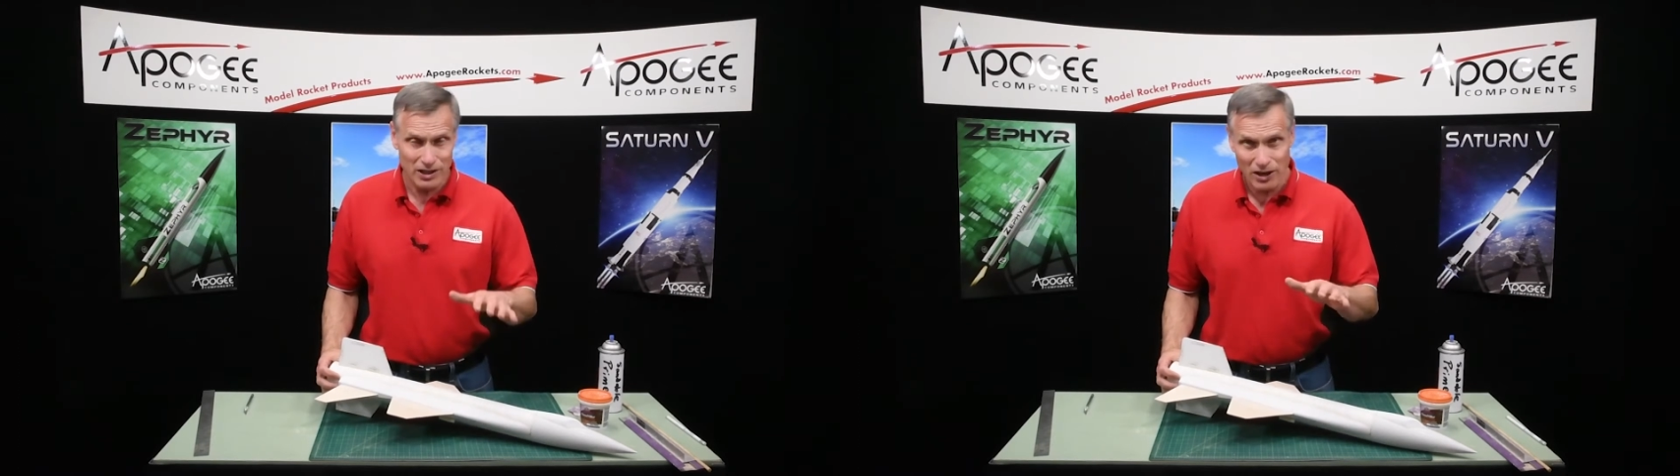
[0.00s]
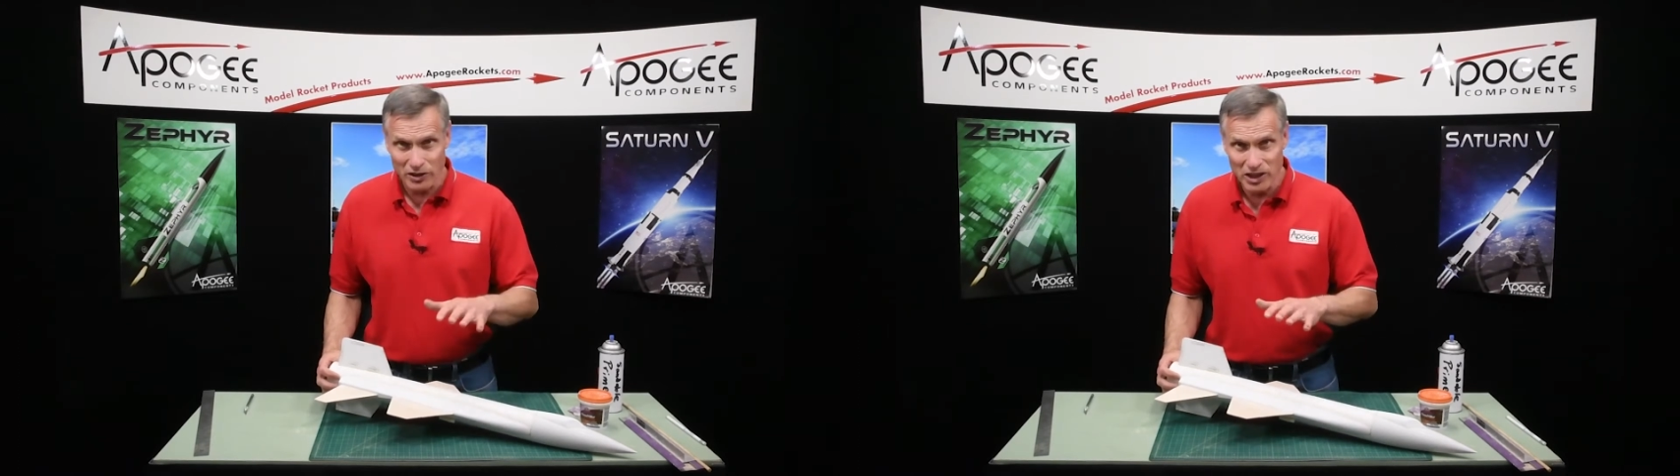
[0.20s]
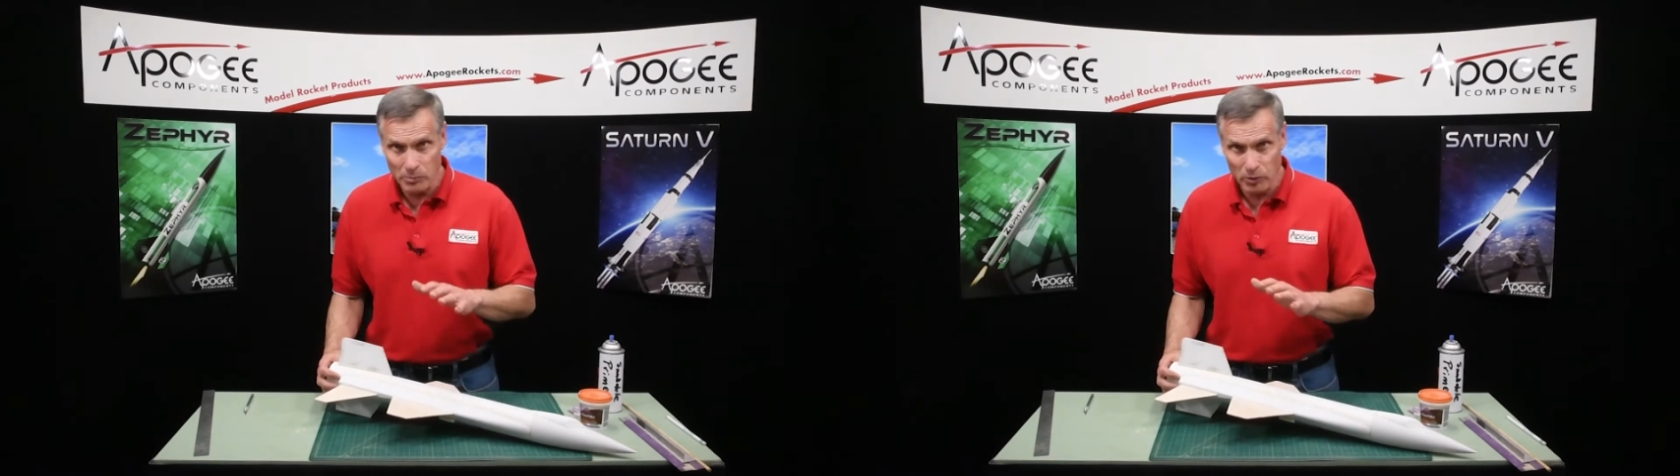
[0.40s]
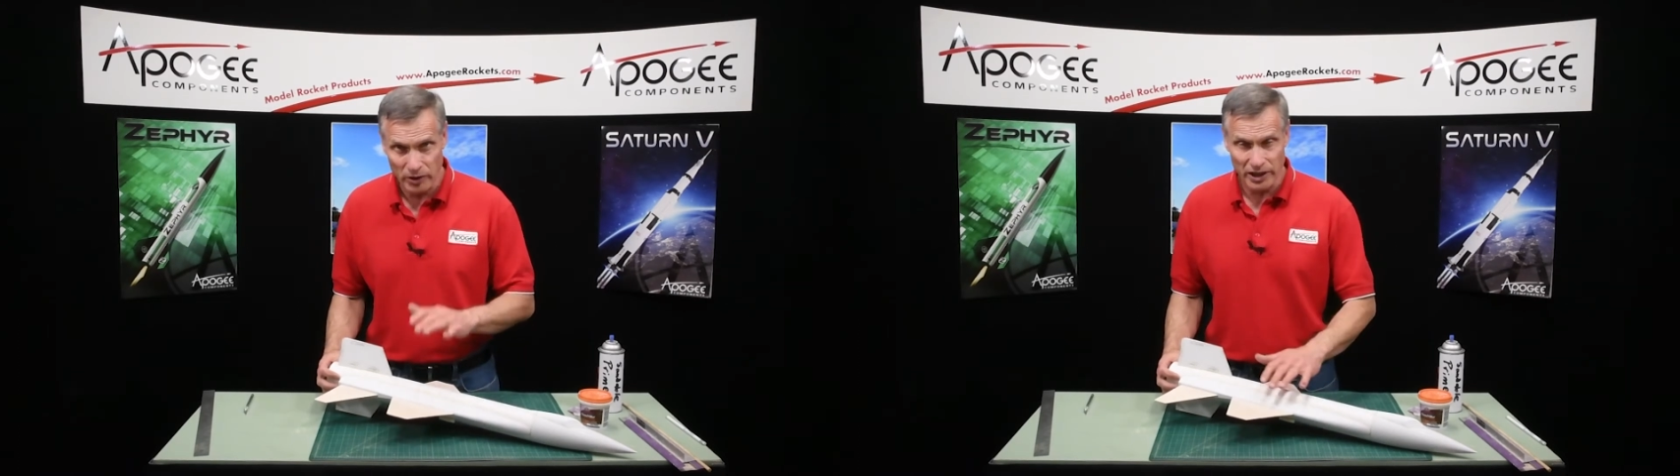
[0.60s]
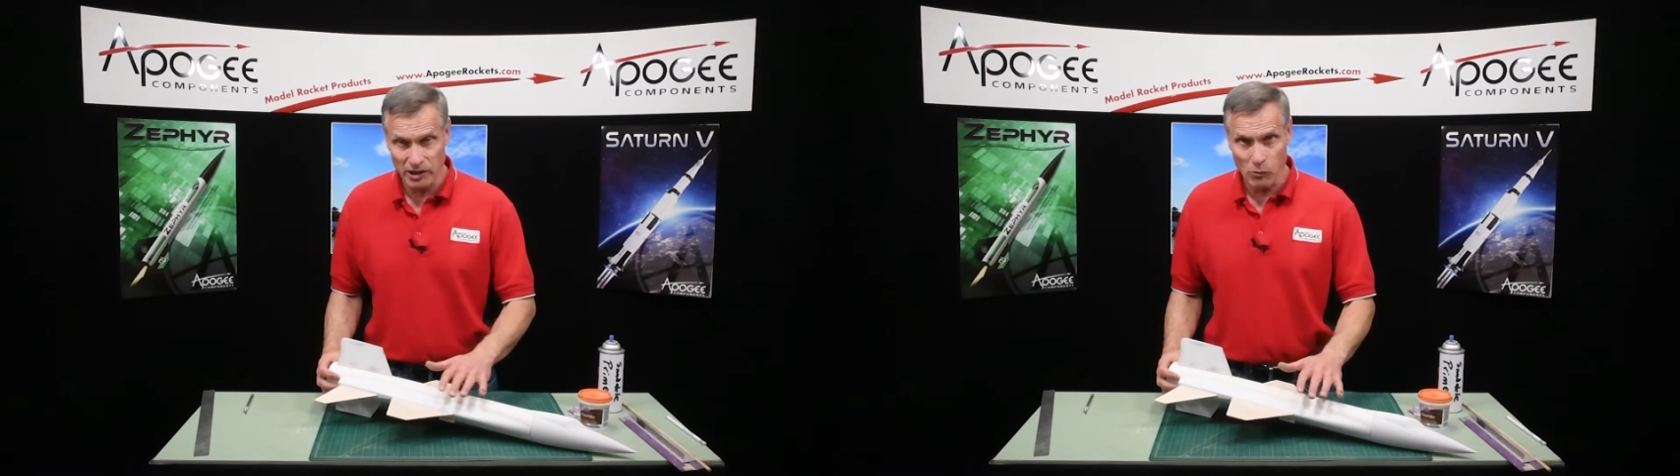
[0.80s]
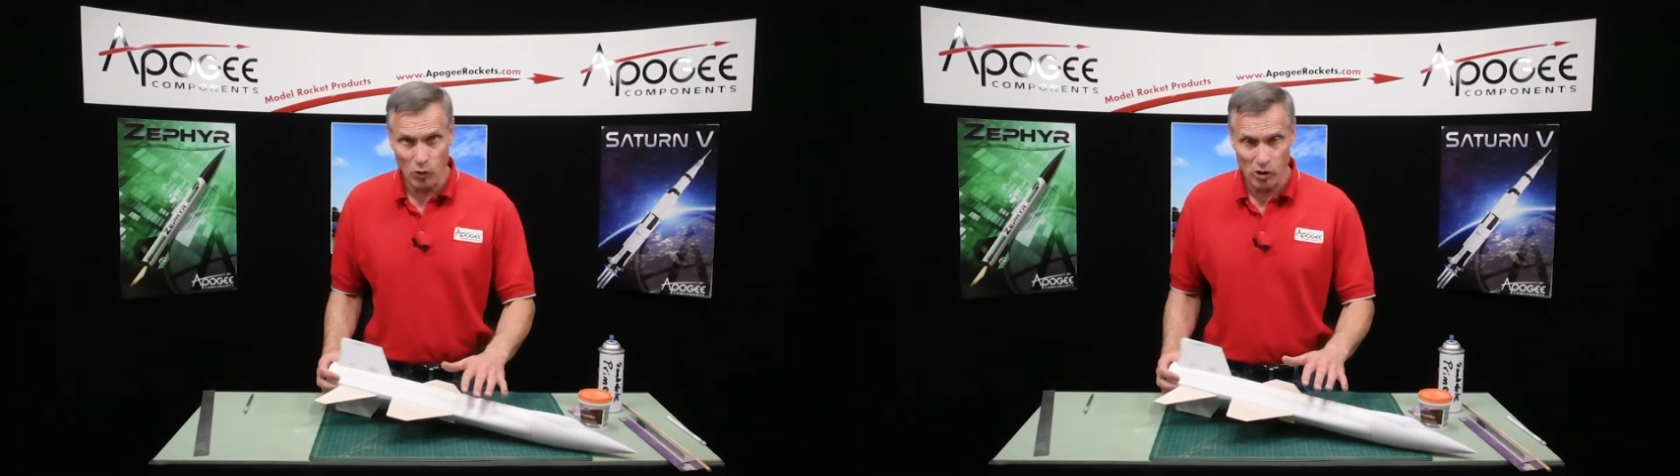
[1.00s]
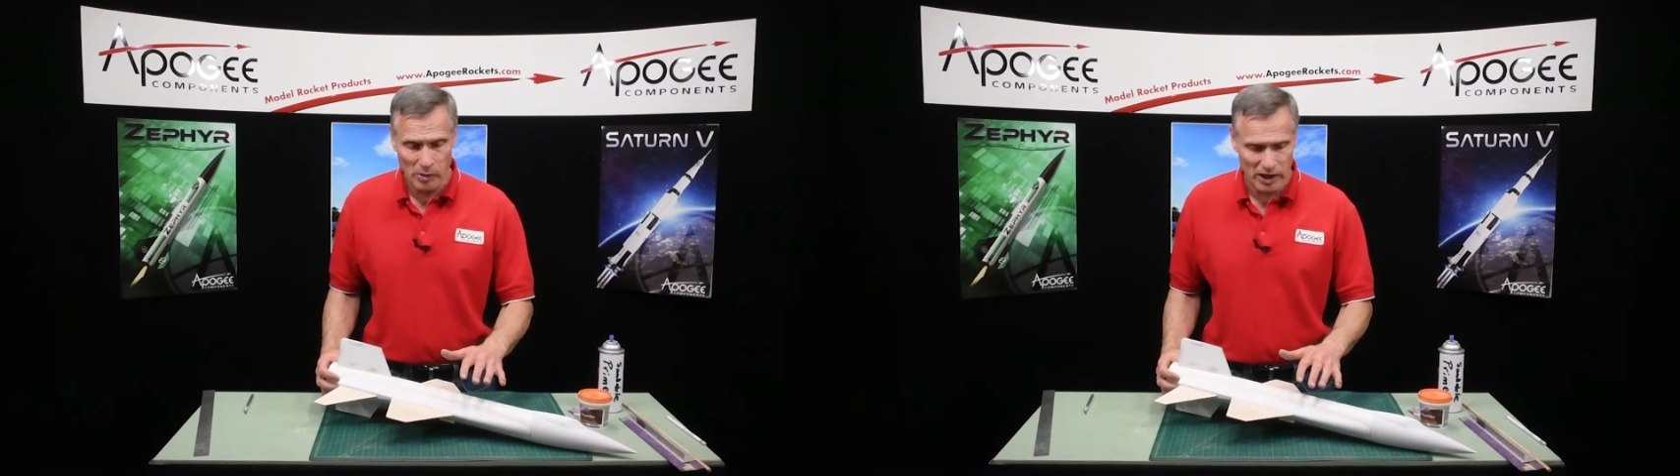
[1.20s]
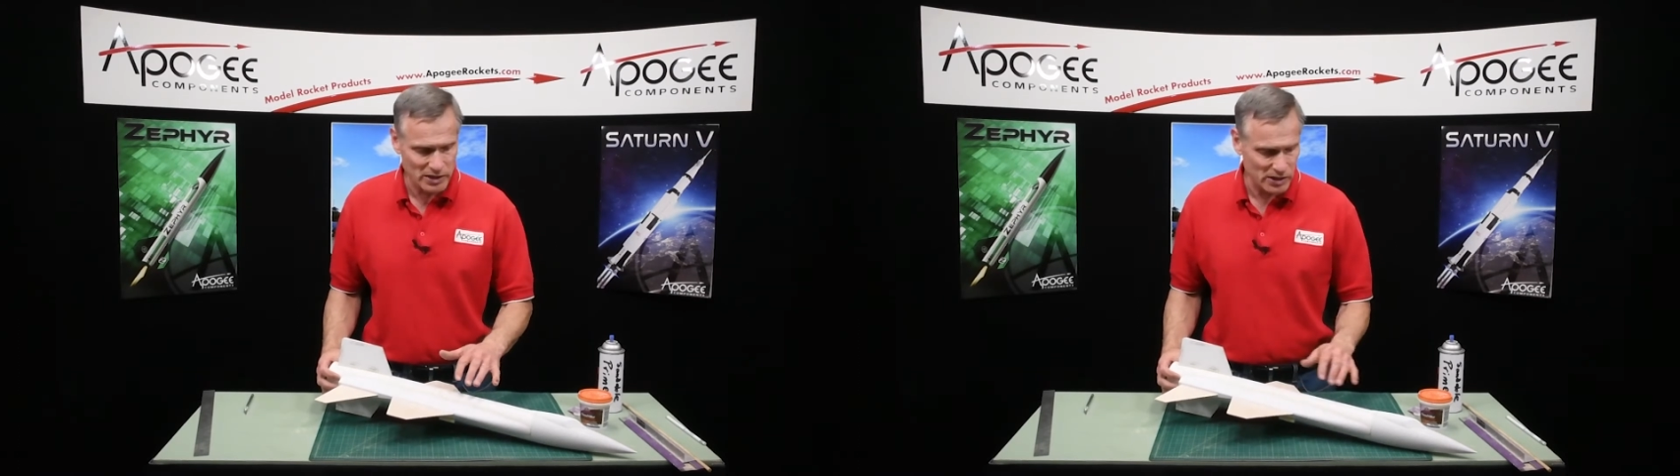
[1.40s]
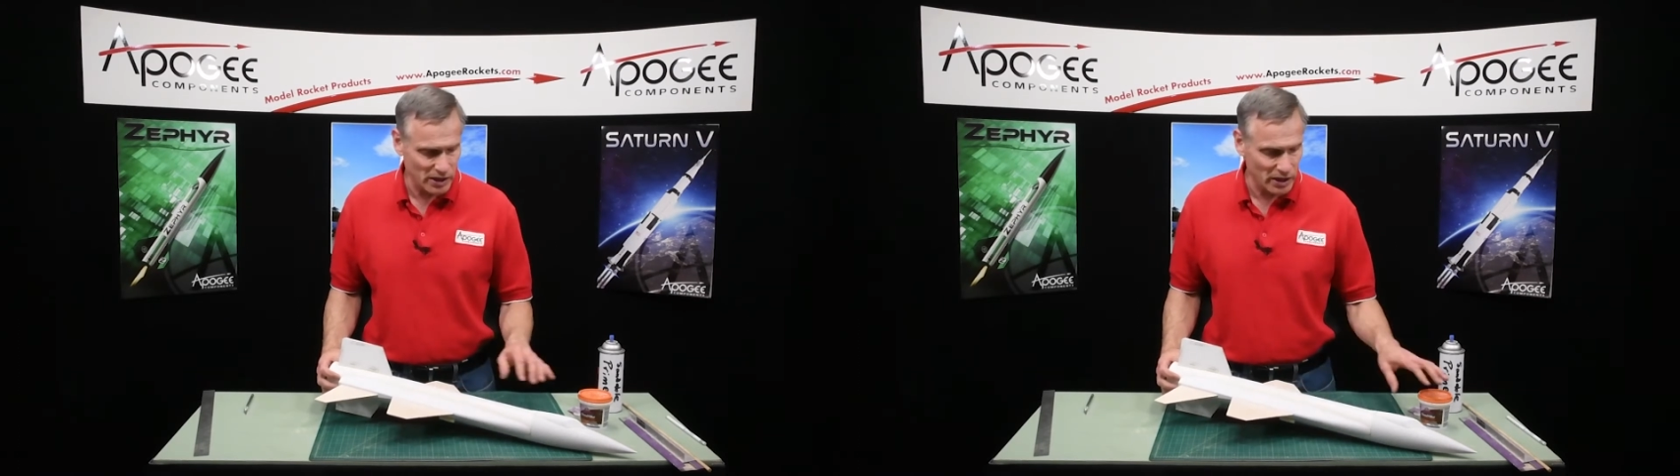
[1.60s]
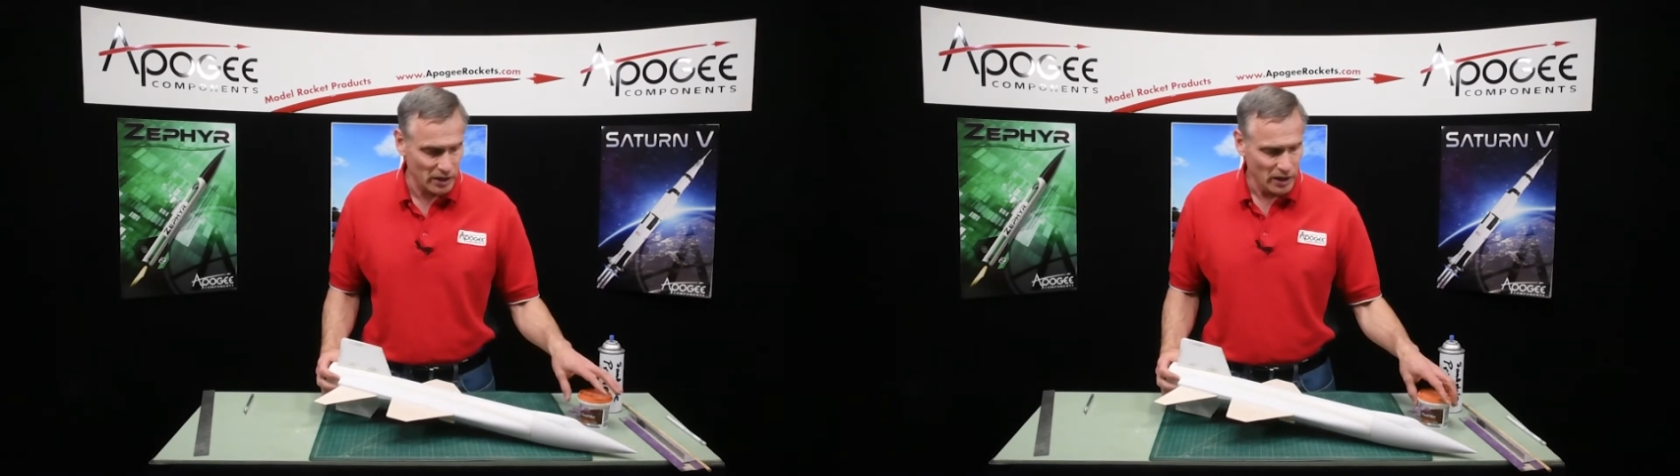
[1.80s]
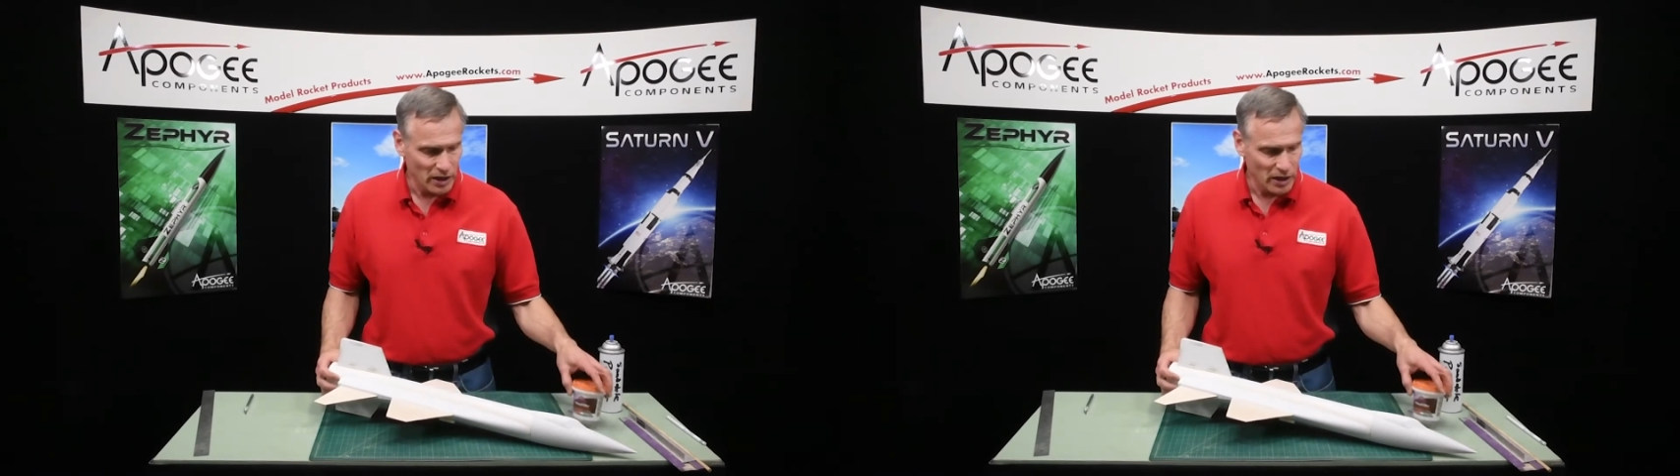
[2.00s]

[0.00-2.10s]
I don't need to put any more epoxy on it.